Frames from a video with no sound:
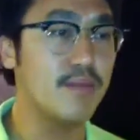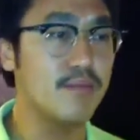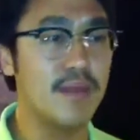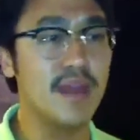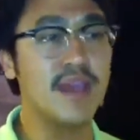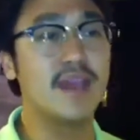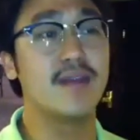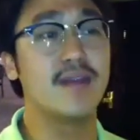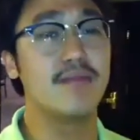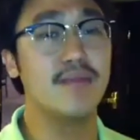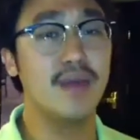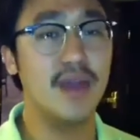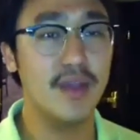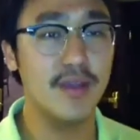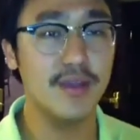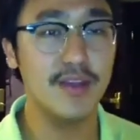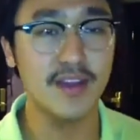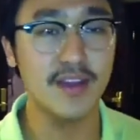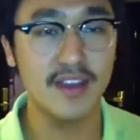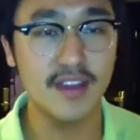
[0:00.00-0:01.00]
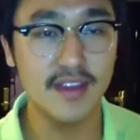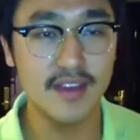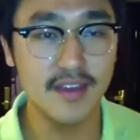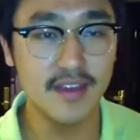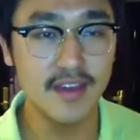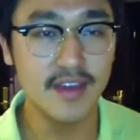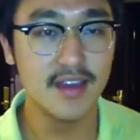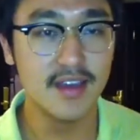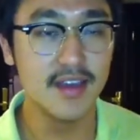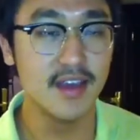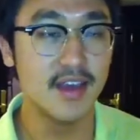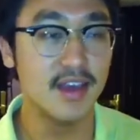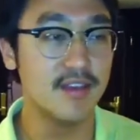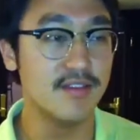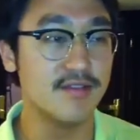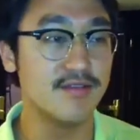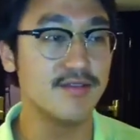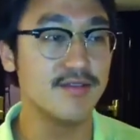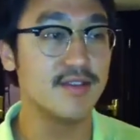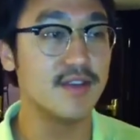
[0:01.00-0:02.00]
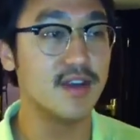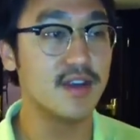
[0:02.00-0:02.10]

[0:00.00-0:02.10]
making a parody of